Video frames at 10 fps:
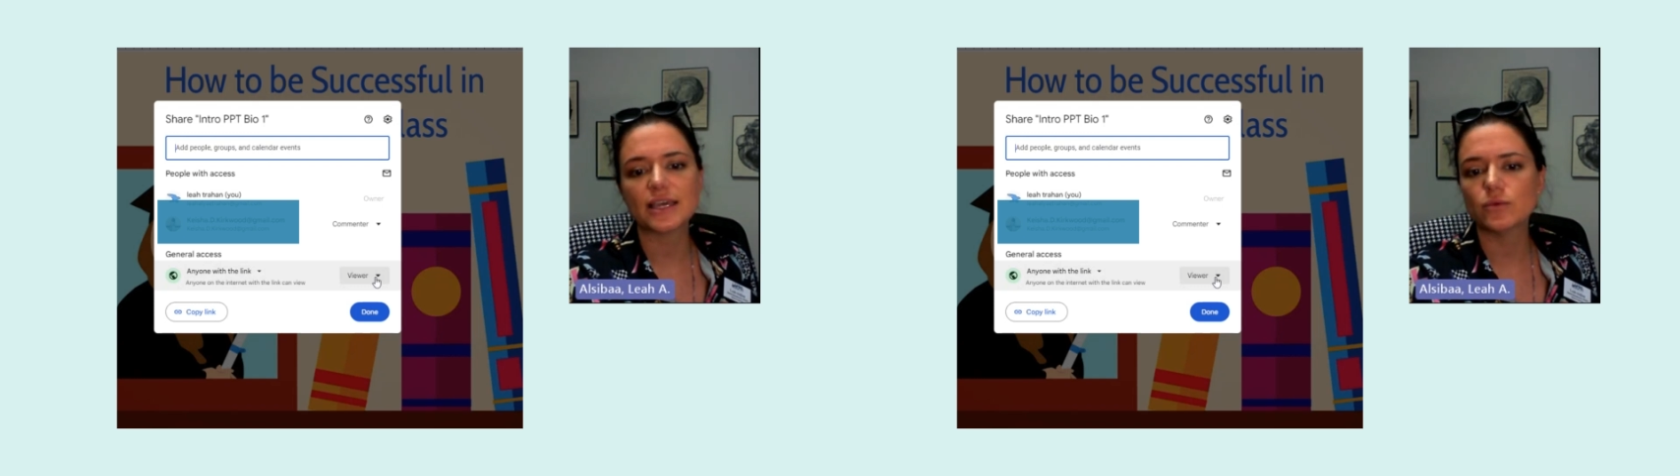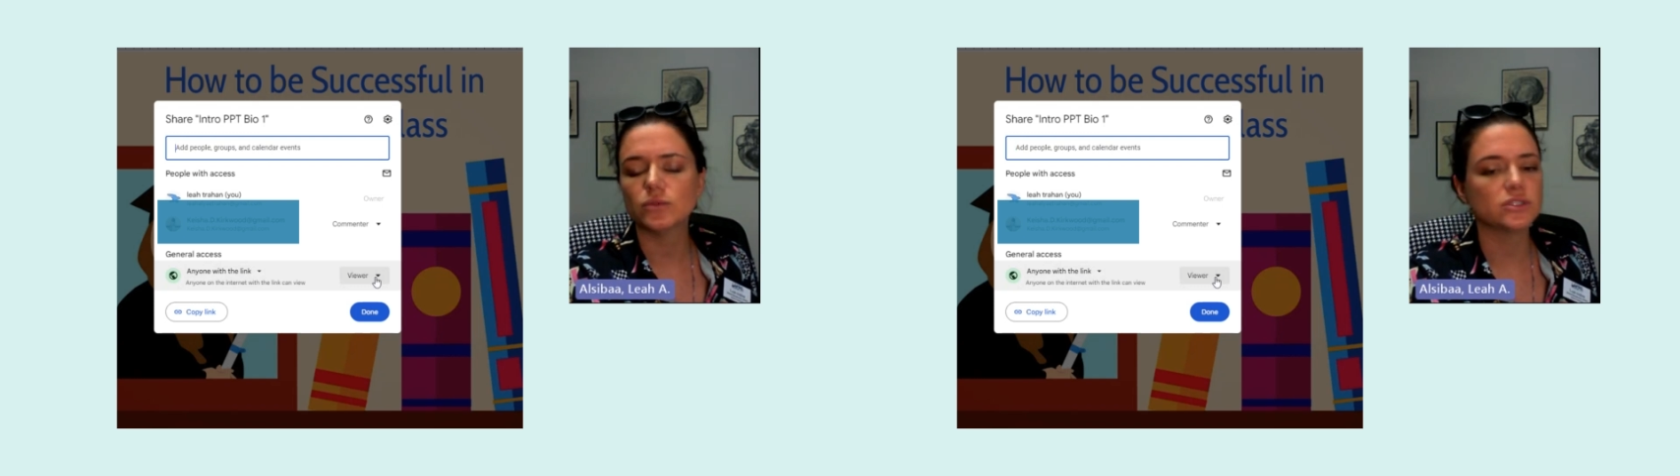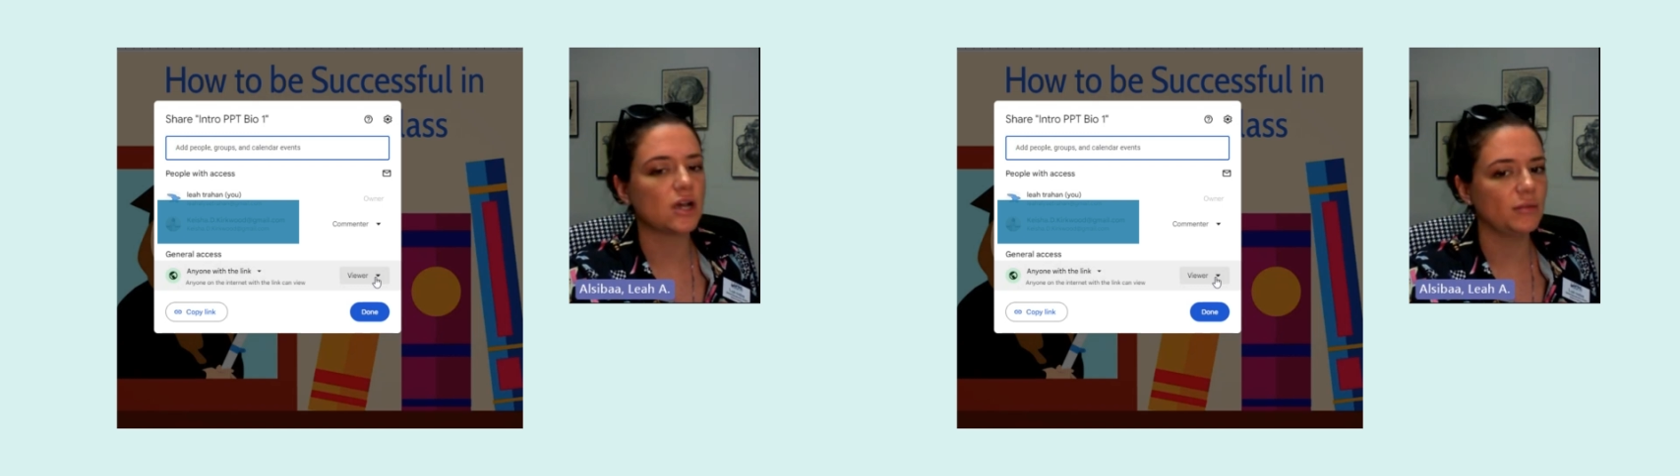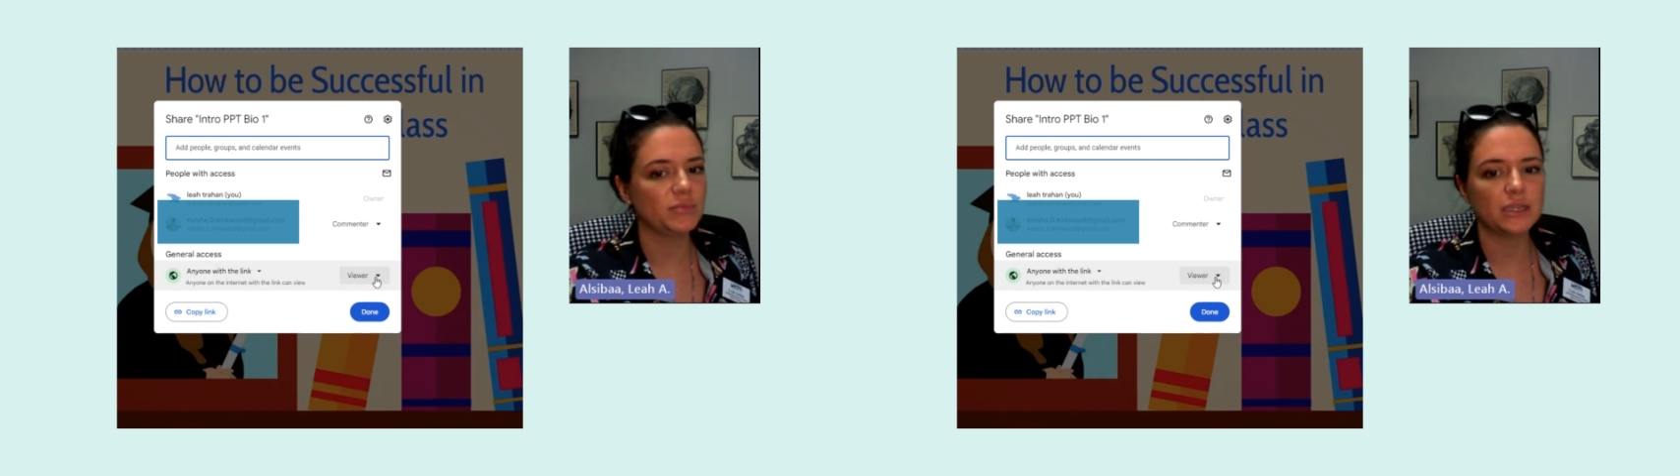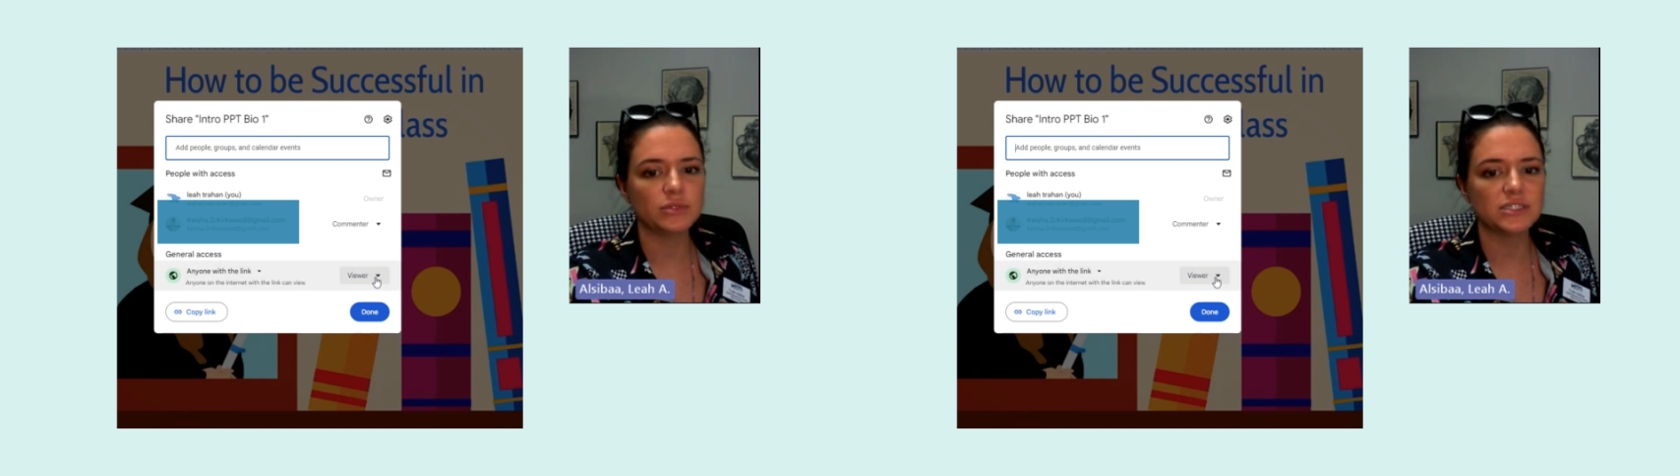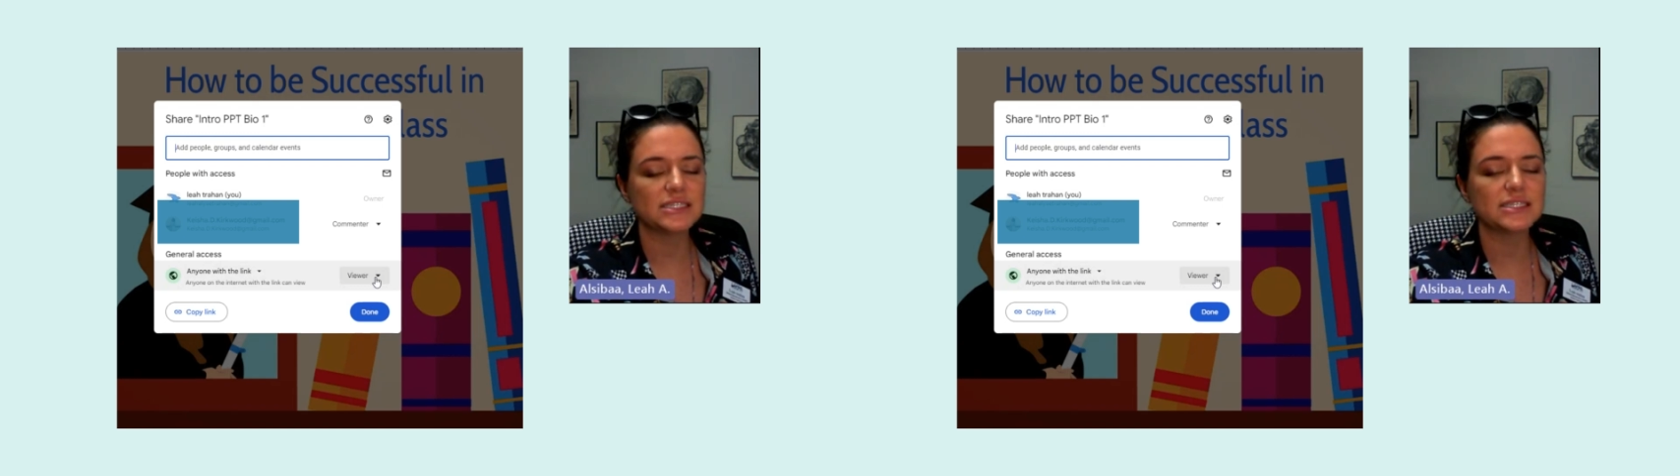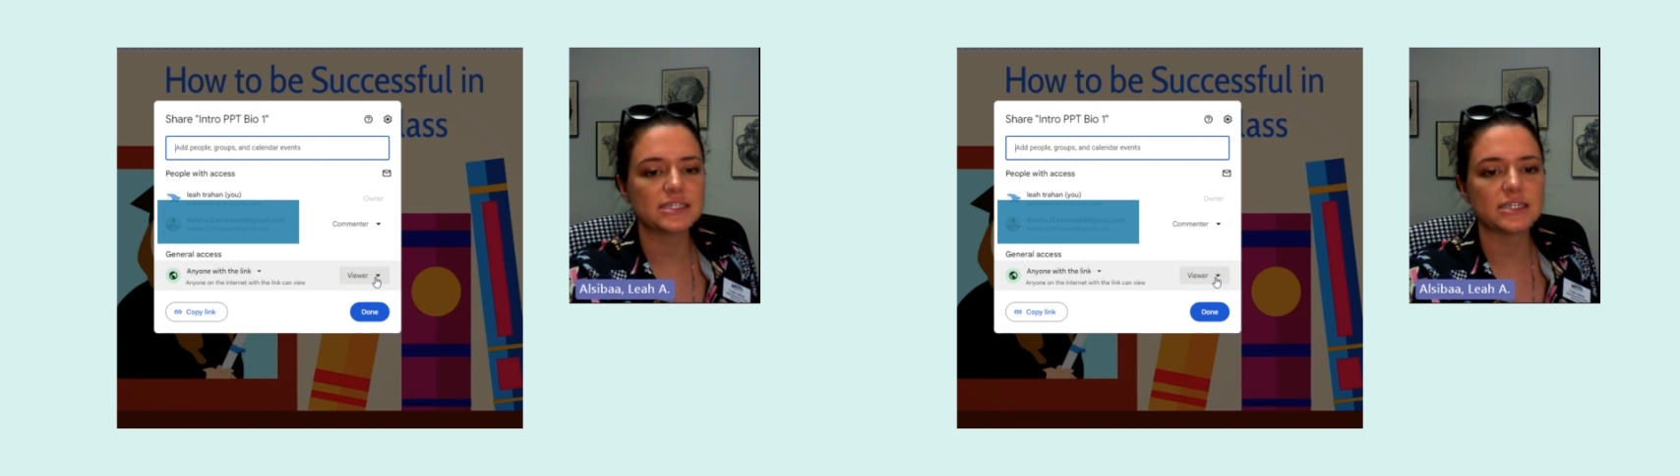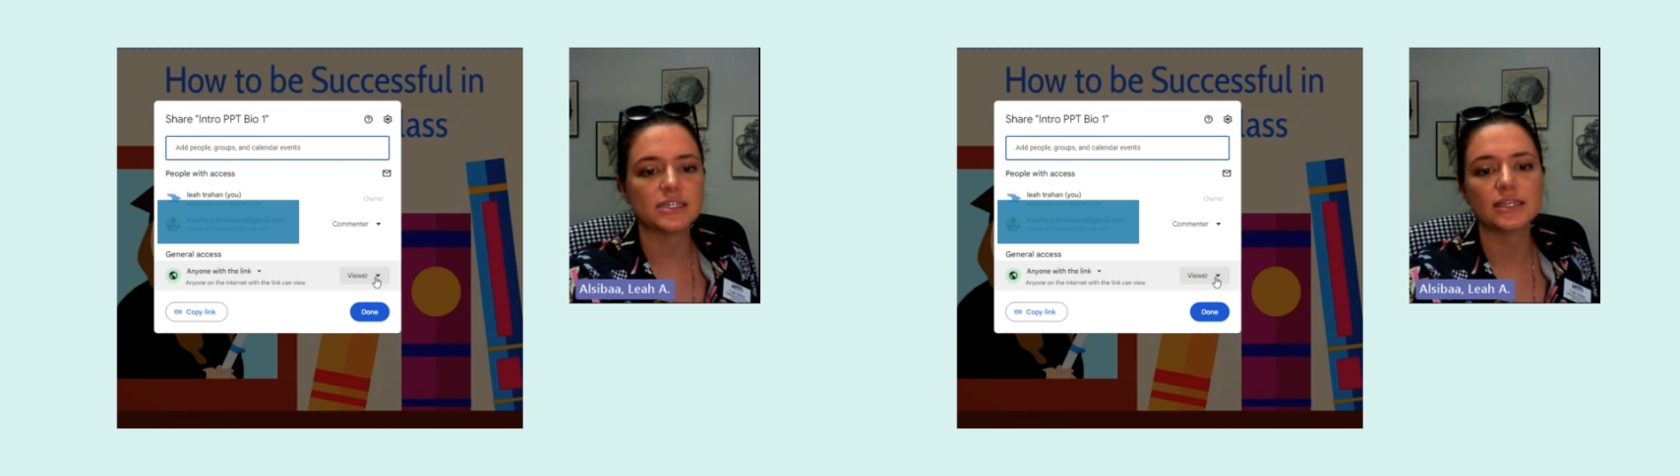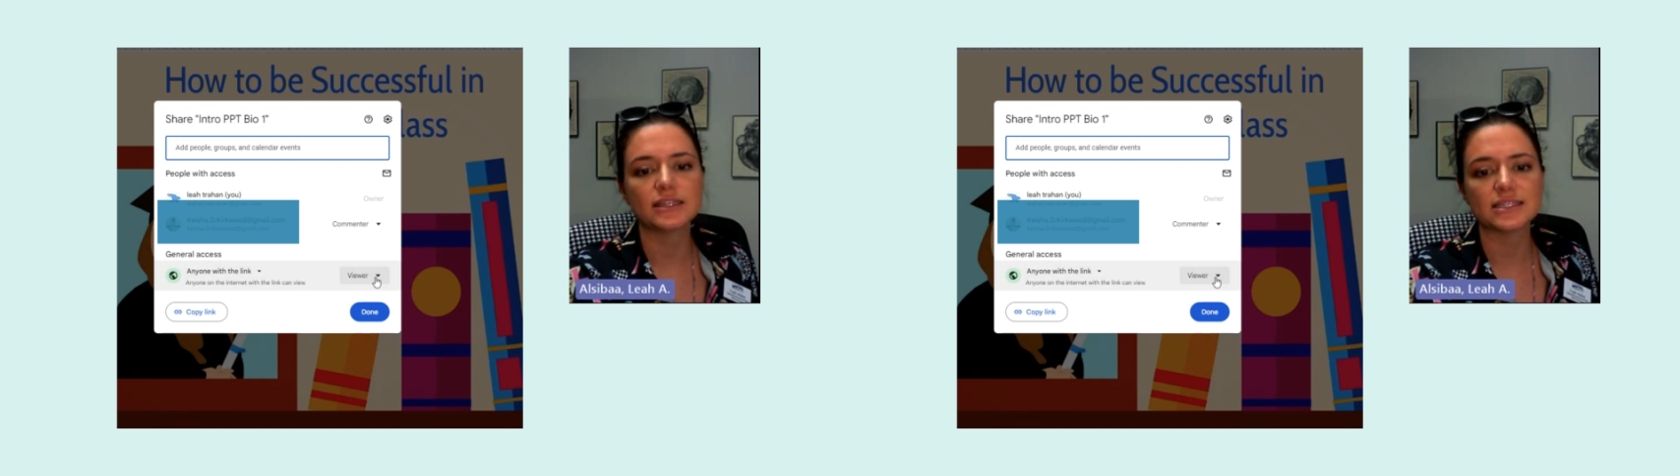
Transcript: they will not be able to see